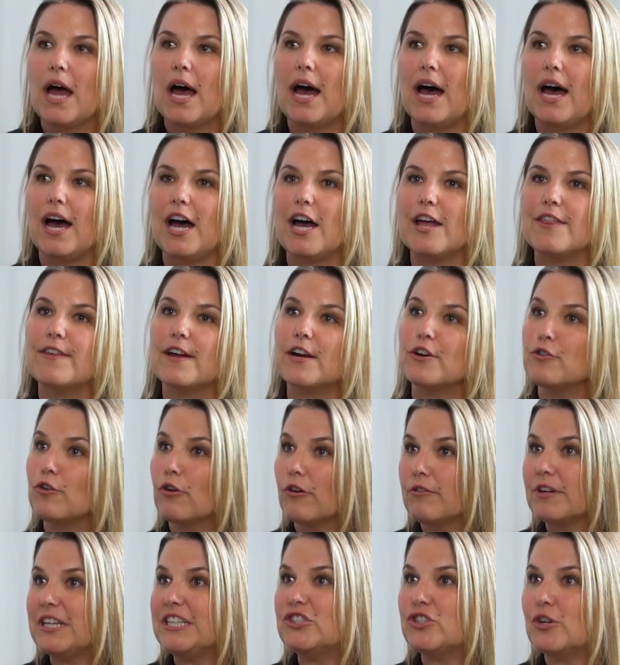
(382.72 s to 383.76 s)
They're
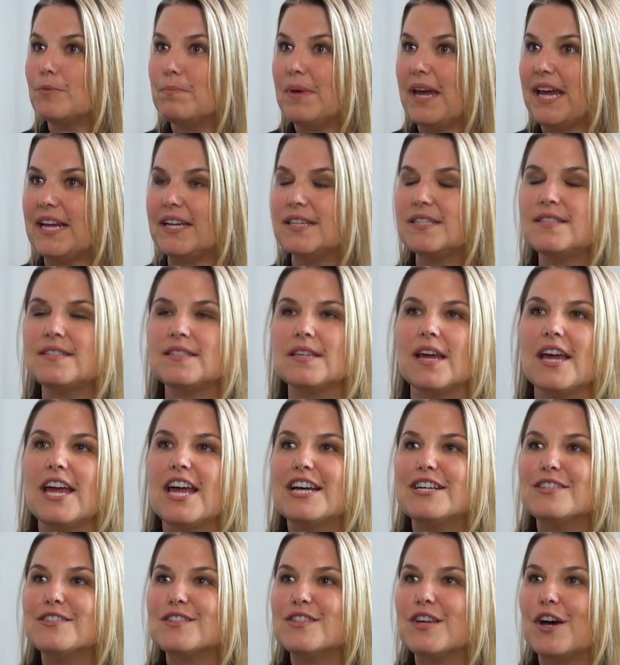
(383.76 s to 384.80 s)
Norwegian-based,
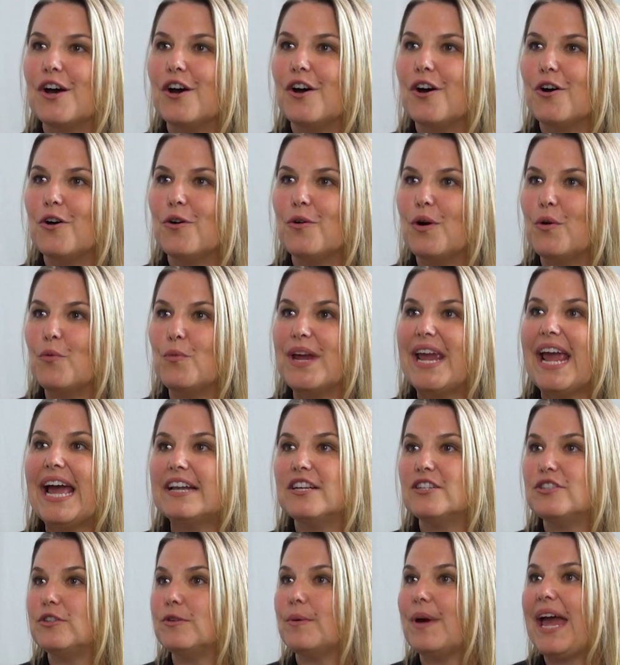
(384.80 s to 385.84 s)
so we had
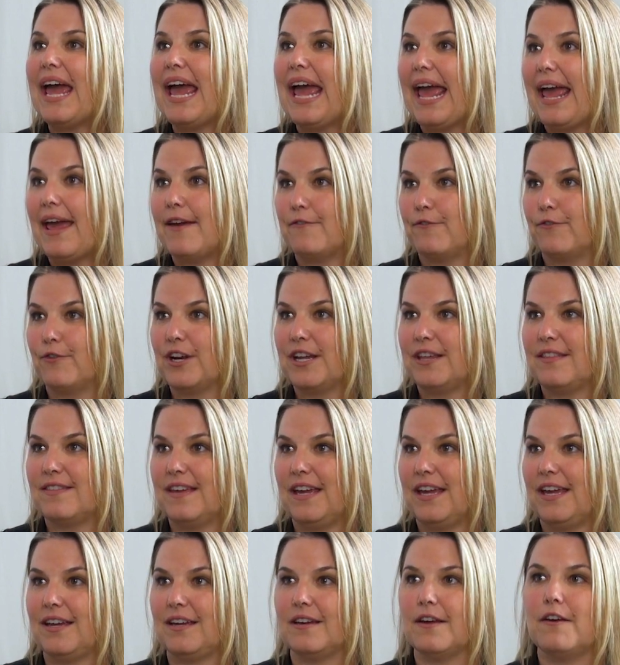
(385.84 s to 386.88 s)
to do
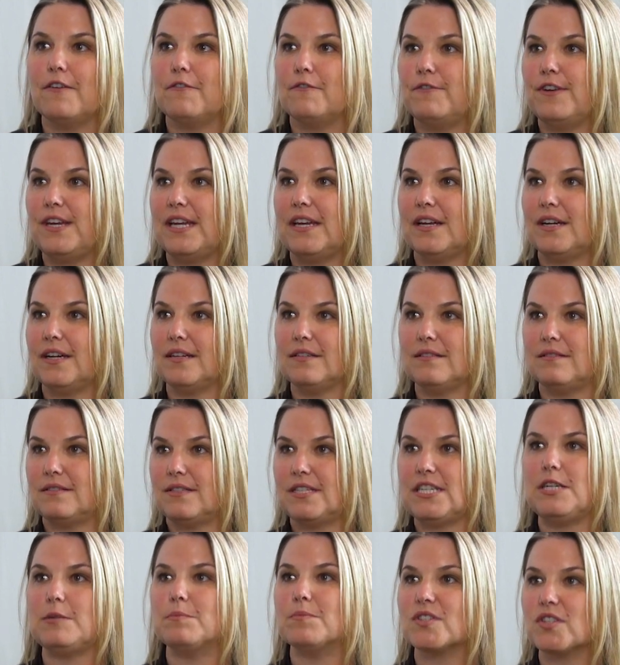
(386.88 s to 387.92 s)
everything via
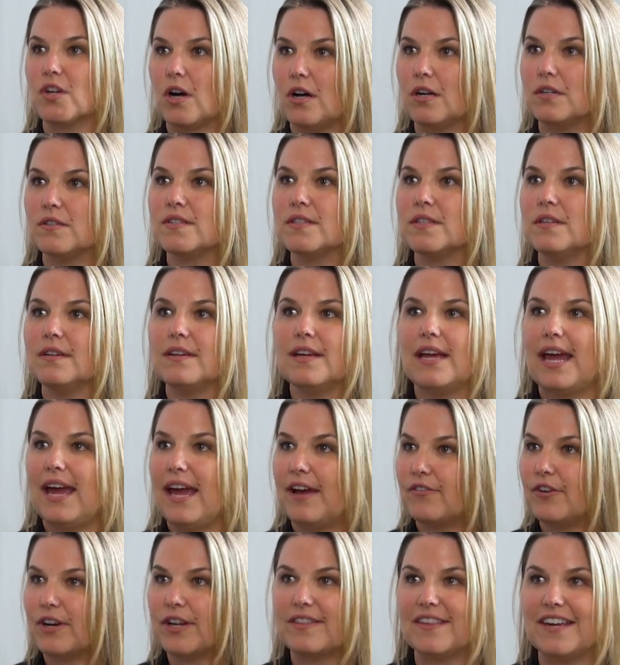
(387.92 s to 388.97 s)
Teams calls.
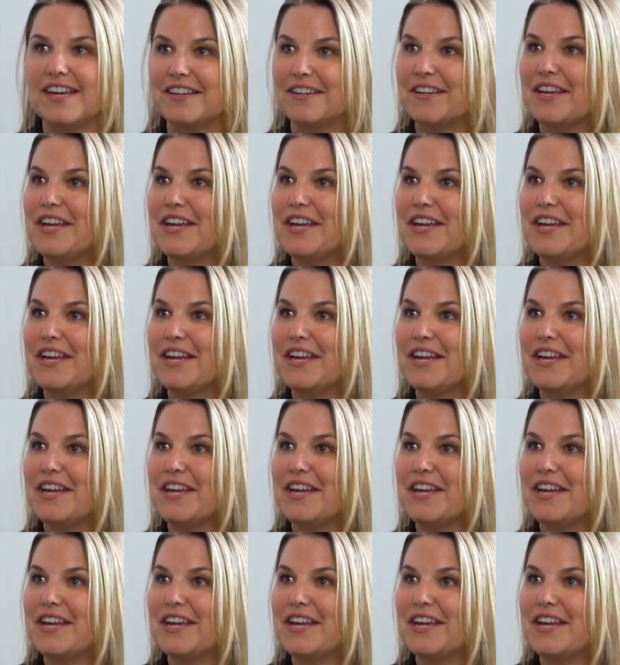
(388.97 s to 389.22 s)
Everything.